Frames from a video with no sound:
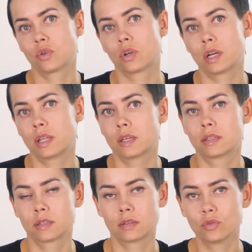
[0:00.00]
all
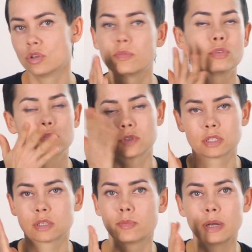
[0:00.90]
pores are very well
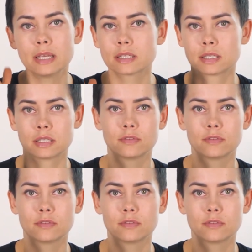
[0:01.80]
visible.